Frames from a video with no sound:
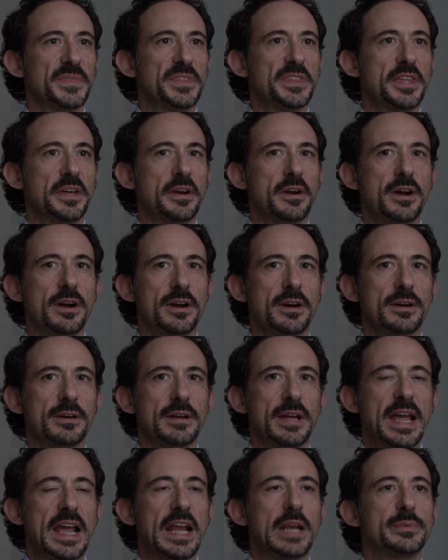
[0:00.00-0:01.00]
There
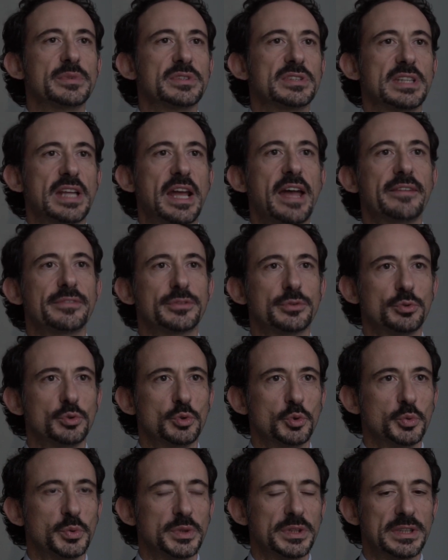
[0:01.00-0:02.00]
are elements that have to
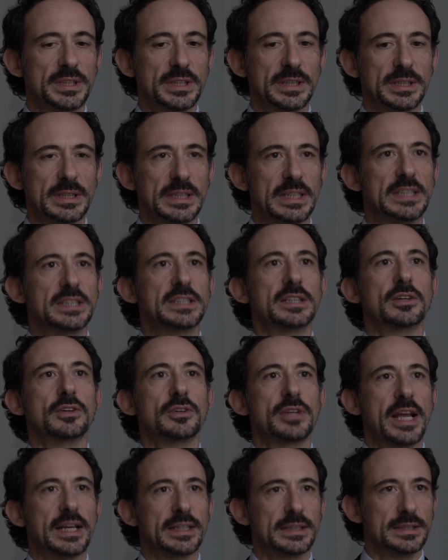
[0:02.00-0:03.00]
do with the
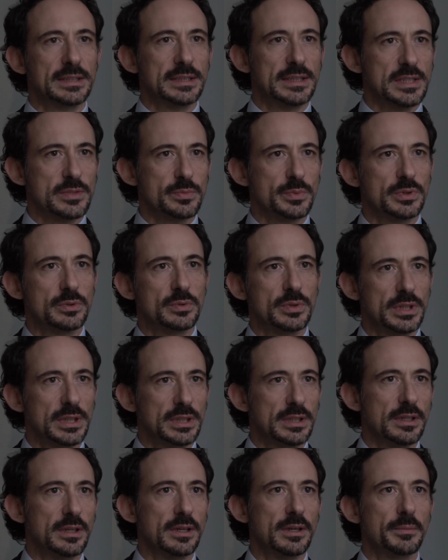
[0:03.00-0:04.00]
interconnectedness
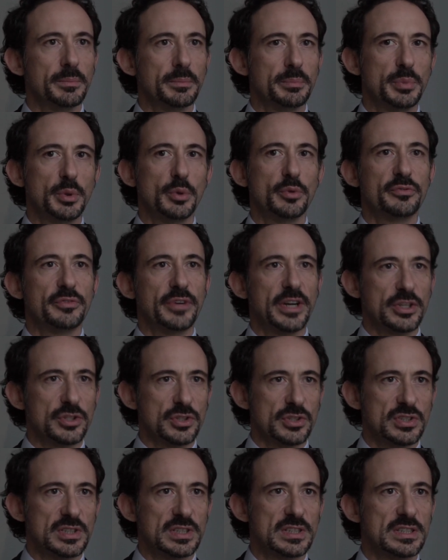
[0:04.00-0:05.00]
between both the
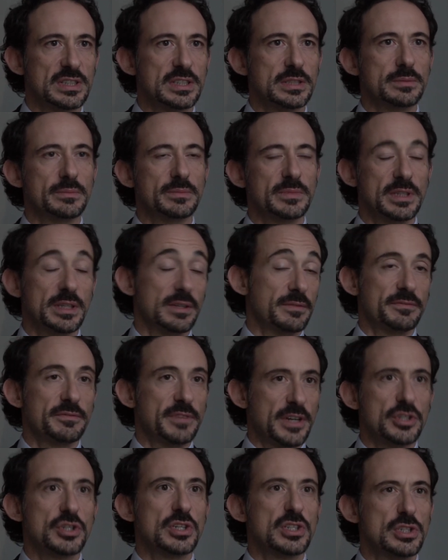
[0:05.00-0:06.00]
financial
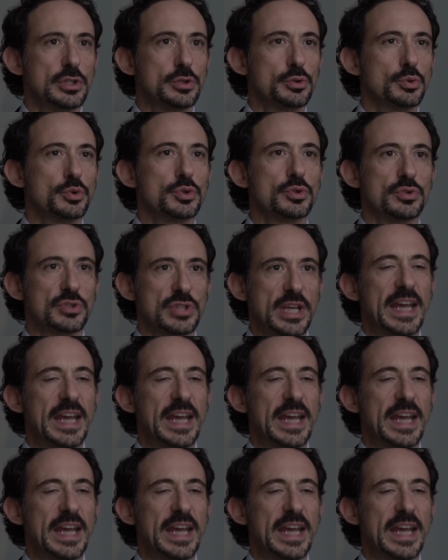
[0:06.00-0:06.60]
institutions